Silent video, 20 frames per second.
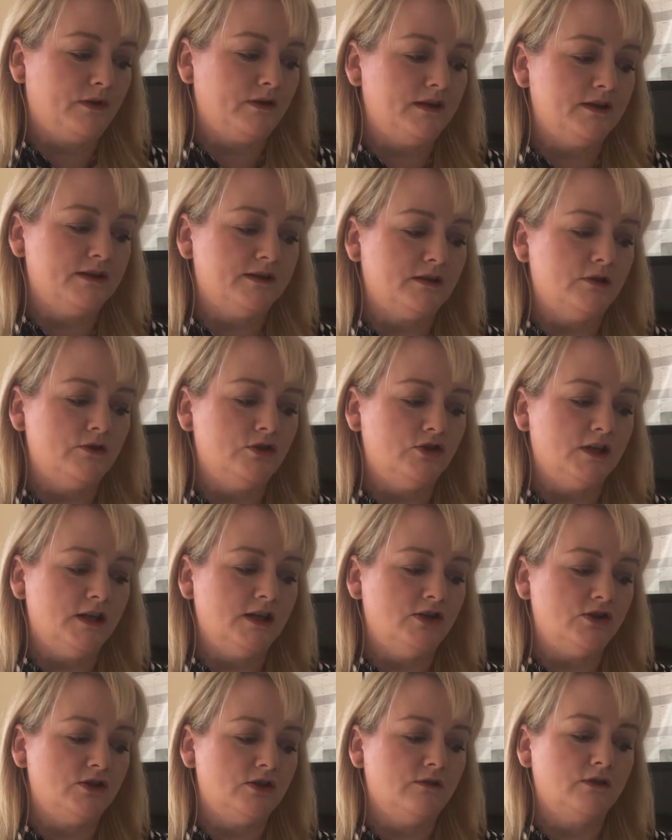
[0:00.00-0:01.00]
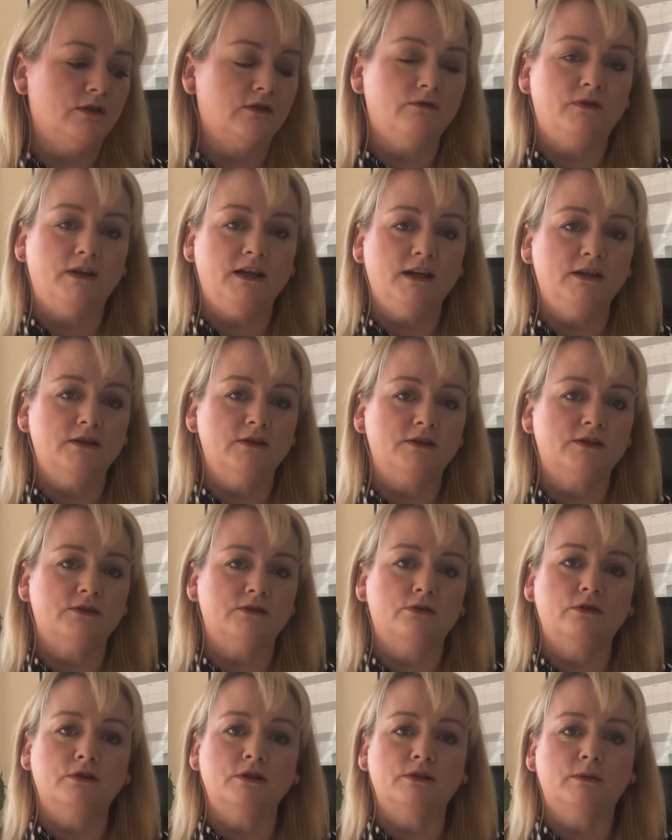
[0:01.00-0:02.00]
The Association of Convenience
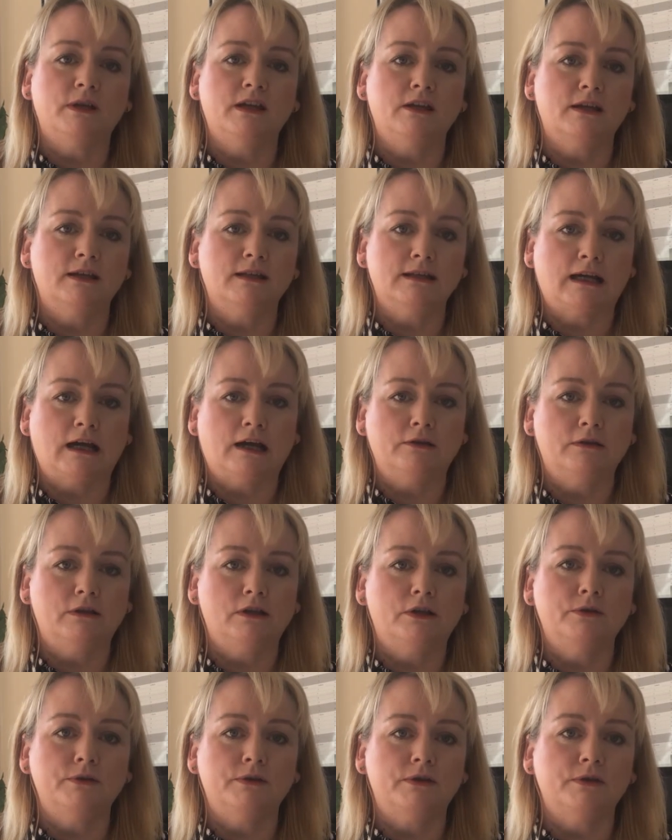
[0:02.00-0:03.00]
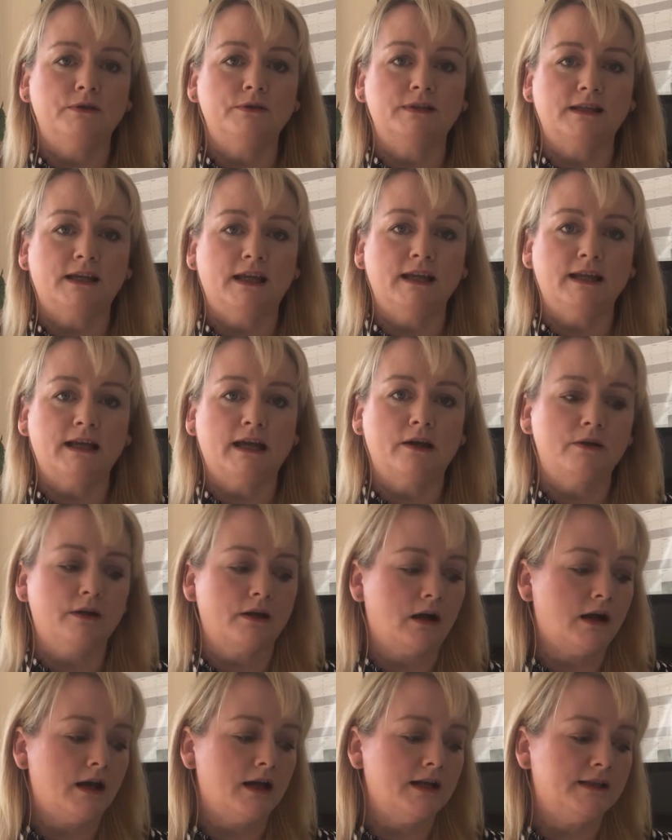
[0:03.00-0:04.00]
Stores, where you can download those takeout
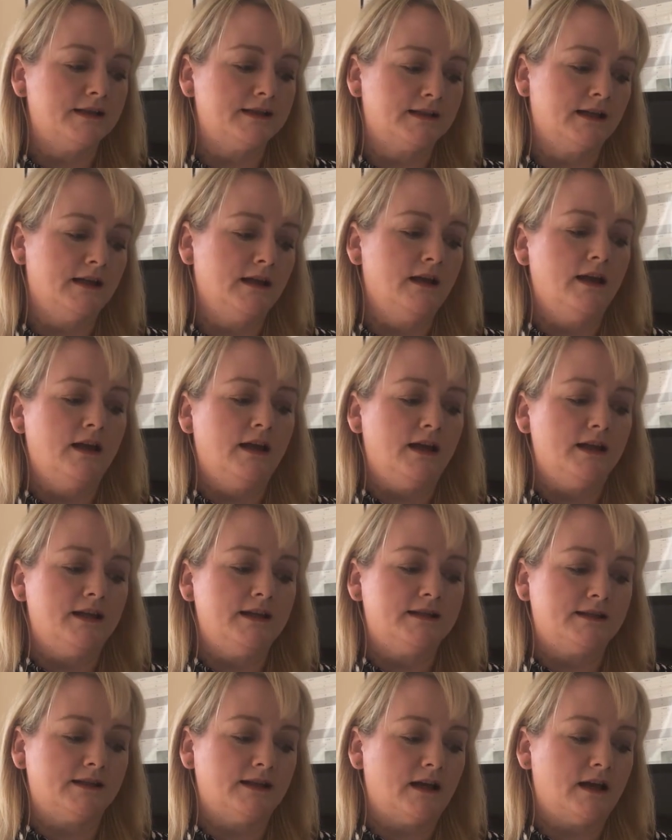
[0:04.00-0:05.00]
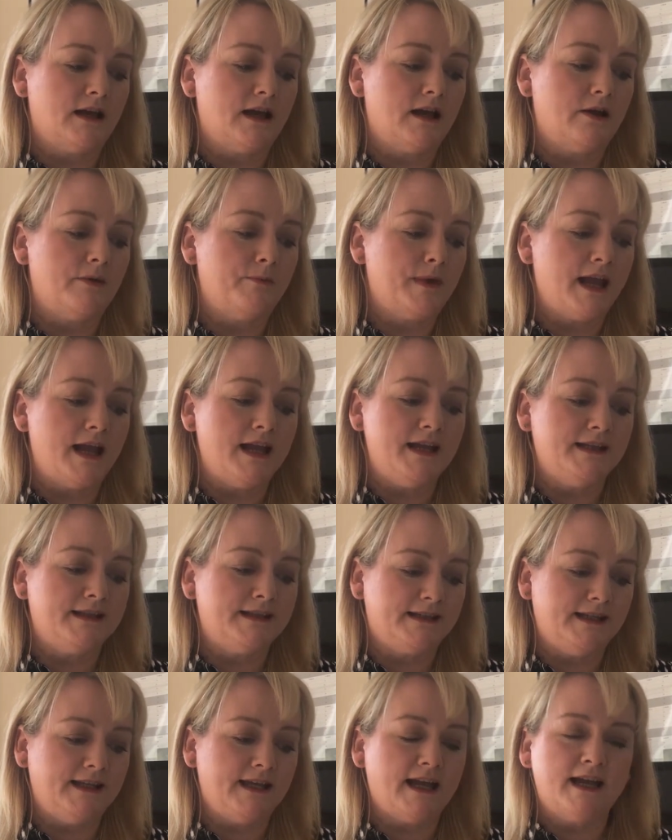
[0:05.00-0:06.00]
guides, is um,
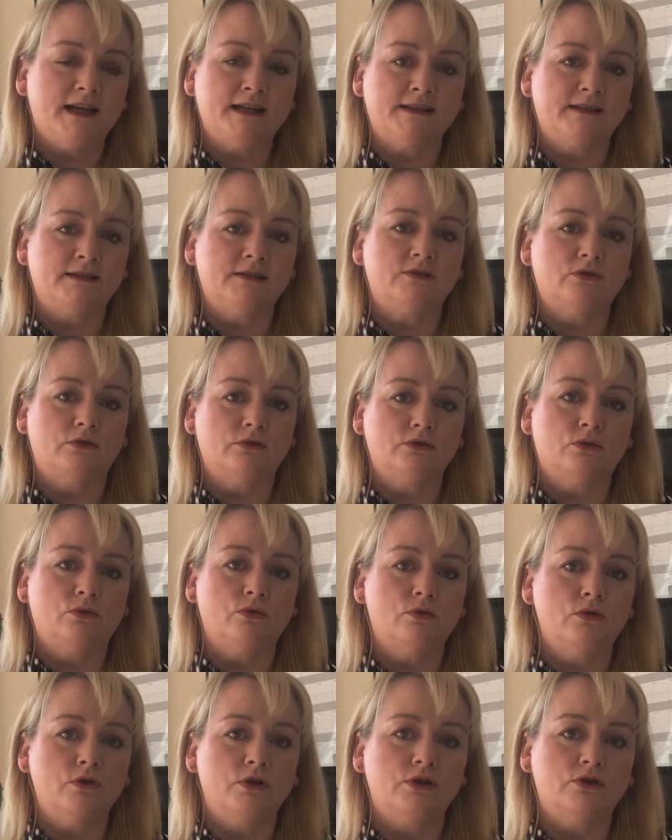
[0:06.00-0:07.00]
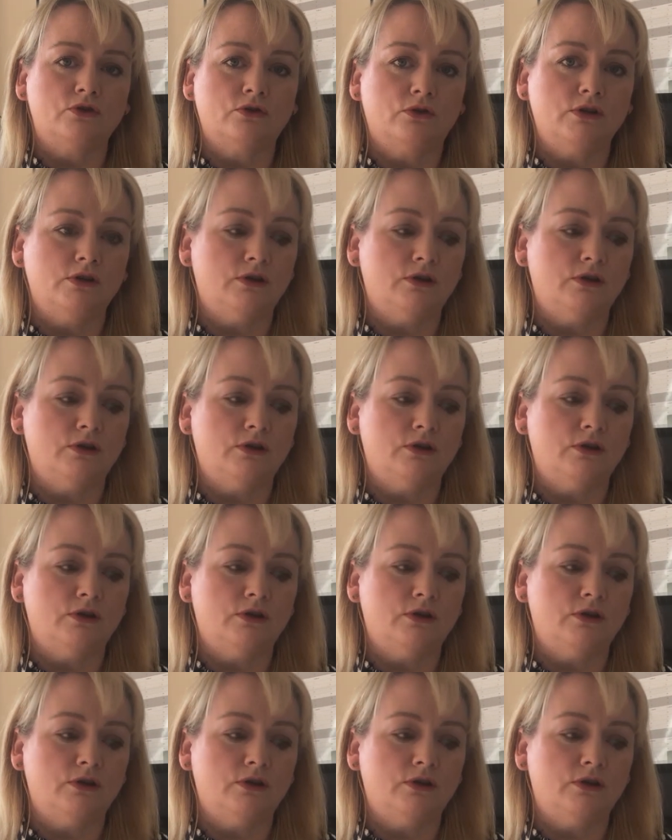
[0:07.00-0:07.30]
acs.org.uk,